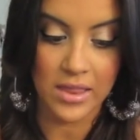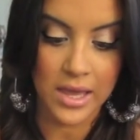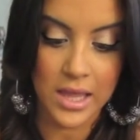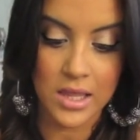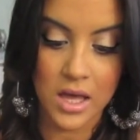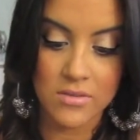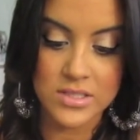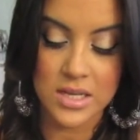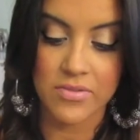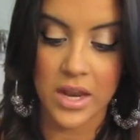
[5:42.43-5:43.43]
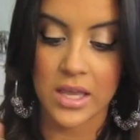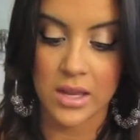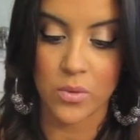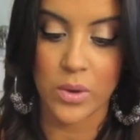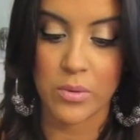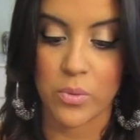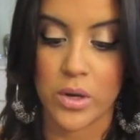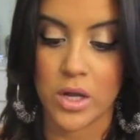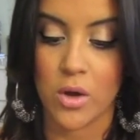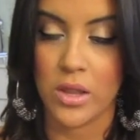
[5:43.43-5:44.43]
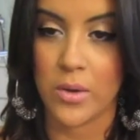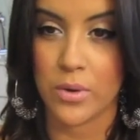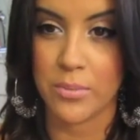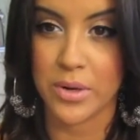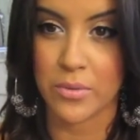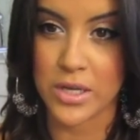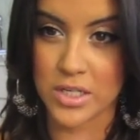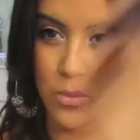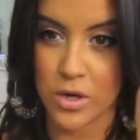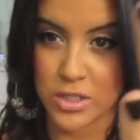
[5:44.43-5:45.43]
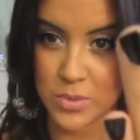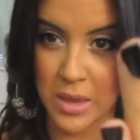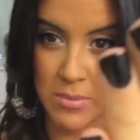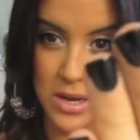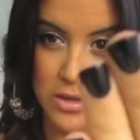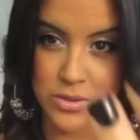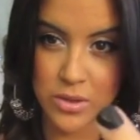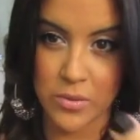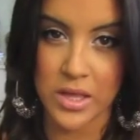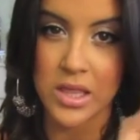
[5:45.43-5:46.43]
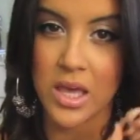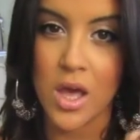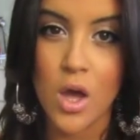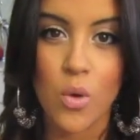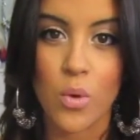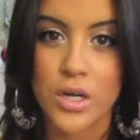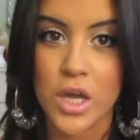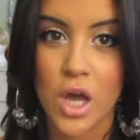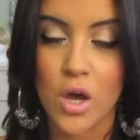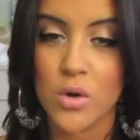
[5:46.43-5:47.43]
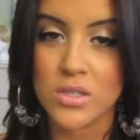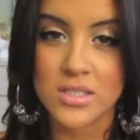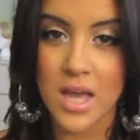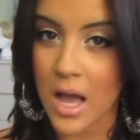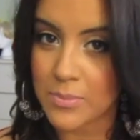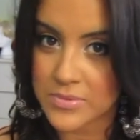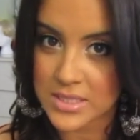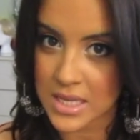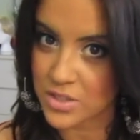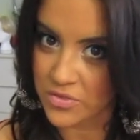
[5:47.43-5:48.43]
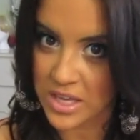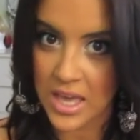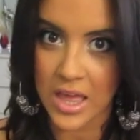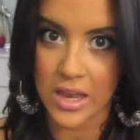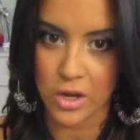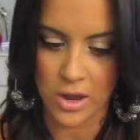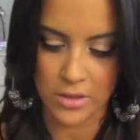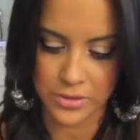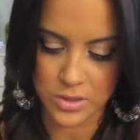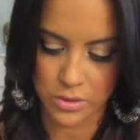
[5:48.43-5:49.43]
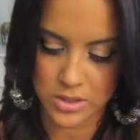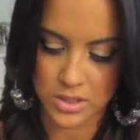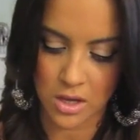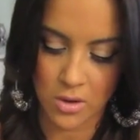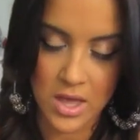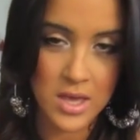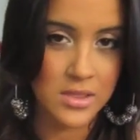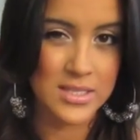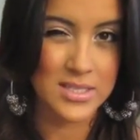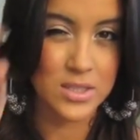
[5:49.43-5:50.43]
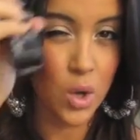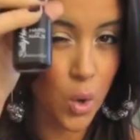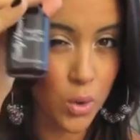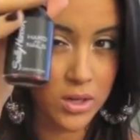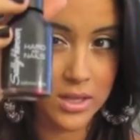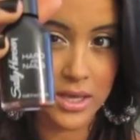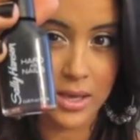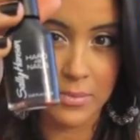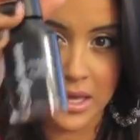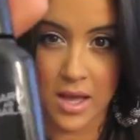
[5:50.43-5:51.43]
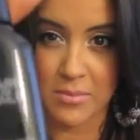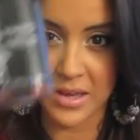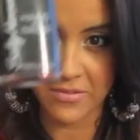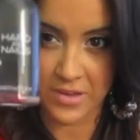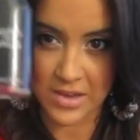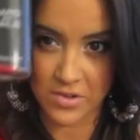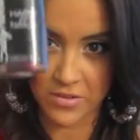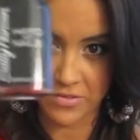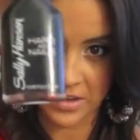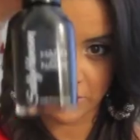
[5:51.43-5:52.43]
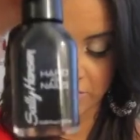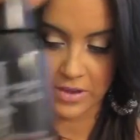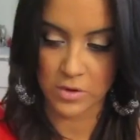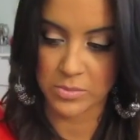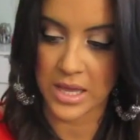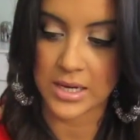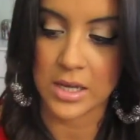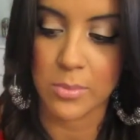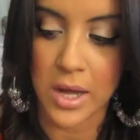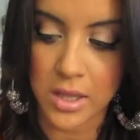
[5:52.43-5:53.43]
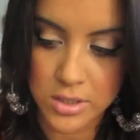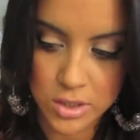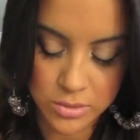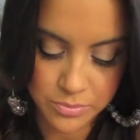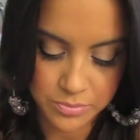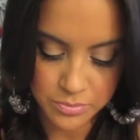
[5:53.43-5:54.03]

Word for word: Like I love stuff that I can get away with one coat. Like when I'm in a rush and I want to just paint my nails really quickly, one coat, top Seche Vite, and you're out the door. So this has totally become my favorite, favorite, favorite black nail polish.